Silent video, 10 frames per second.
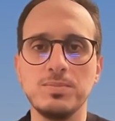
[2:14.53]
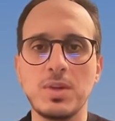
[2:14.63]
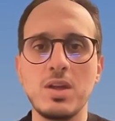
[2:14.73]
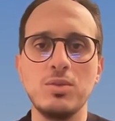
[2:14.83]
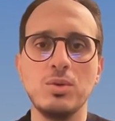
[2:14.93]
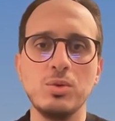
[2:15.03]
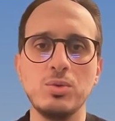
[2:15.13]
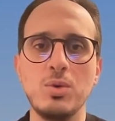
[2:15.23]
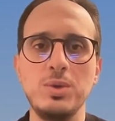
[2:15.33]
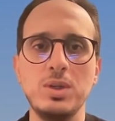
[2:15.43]
There is also
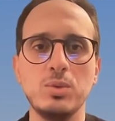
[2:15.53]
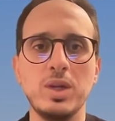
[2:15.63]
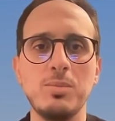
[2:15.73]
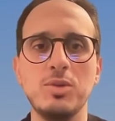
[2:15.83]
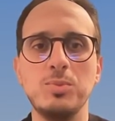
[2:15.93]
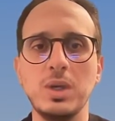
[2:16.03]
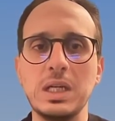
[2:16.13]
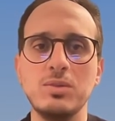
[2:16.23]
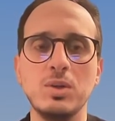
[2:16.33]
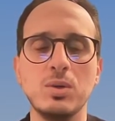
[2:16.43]
no need to enable
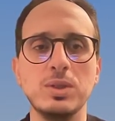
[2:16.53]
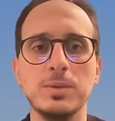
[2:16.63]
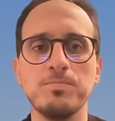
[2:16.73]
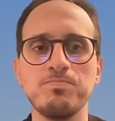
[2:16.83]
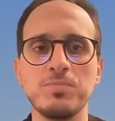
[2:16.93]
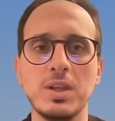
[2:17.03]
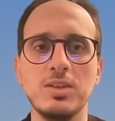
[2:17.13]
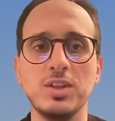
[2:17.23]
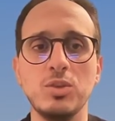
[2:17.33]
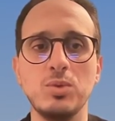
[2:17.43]
speculative decoding,
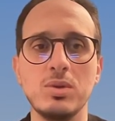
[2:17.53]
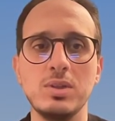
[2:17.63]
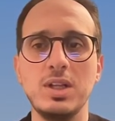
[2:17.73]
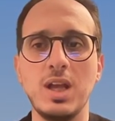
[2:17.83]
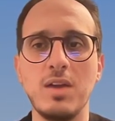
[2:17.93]
since we currently